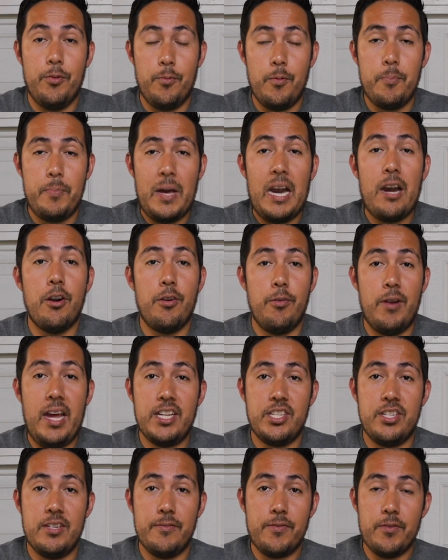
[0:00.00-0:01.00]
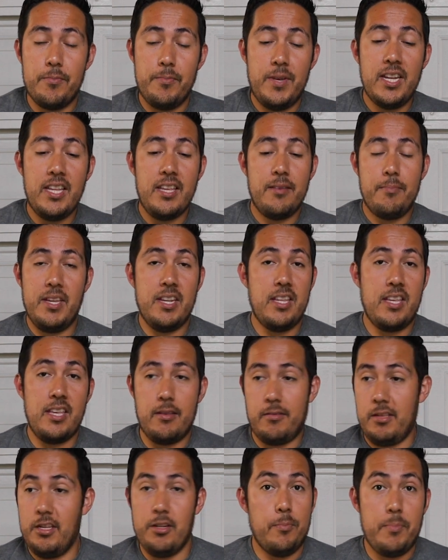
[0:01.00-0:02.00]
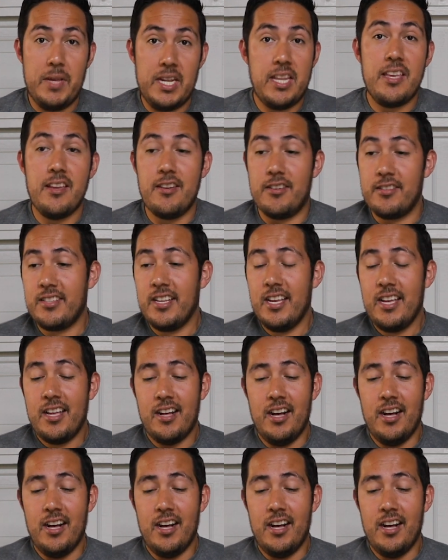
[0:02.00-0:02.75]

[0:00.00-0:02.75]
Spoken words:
a power ratchet for many years.